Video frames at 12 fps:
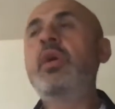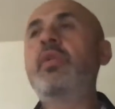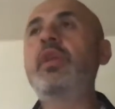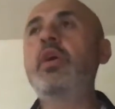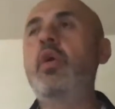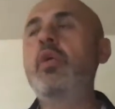
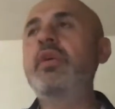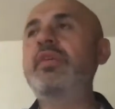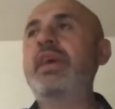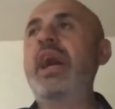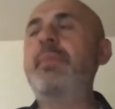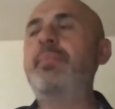The
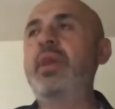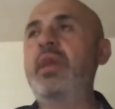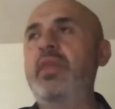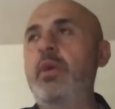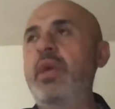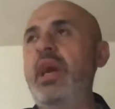oldest copy
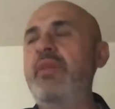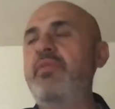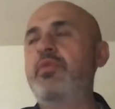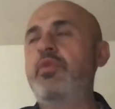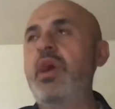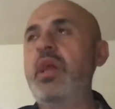that we have
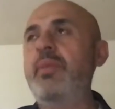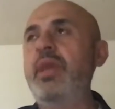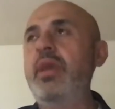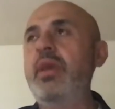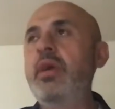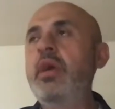of
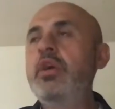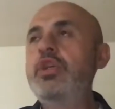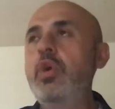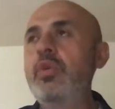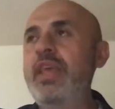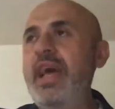Deuteronomy
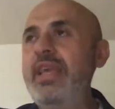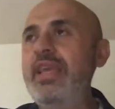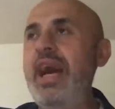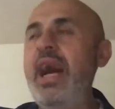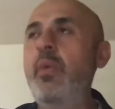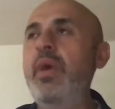shows that
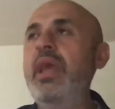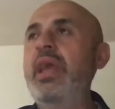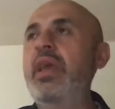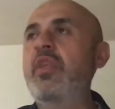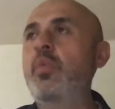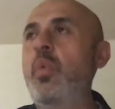Yahweh
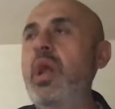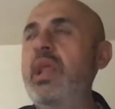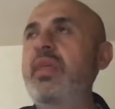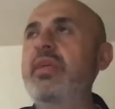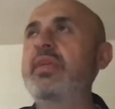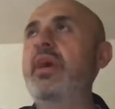is one
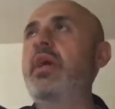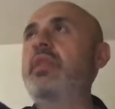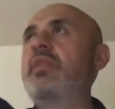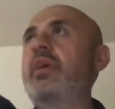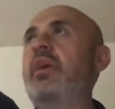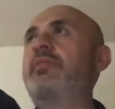of the
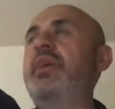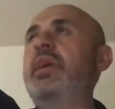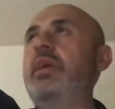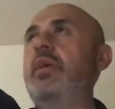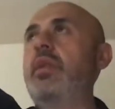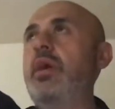sons of
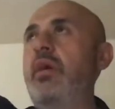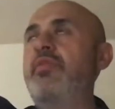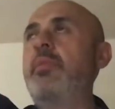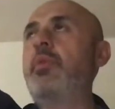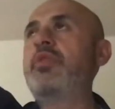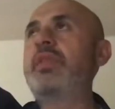Ir, of
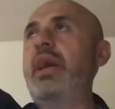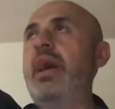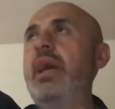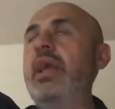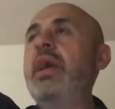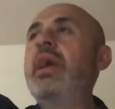the Most
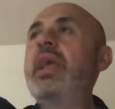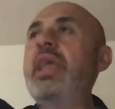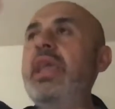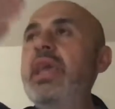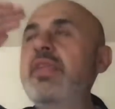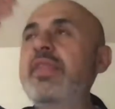High.
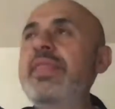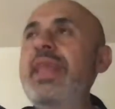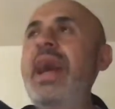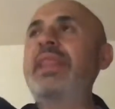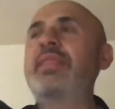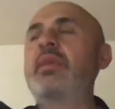He is
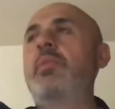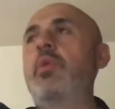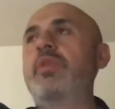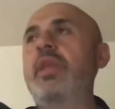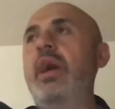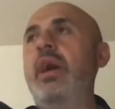not the
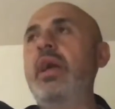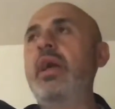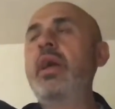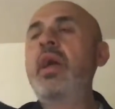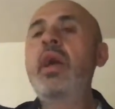Most High.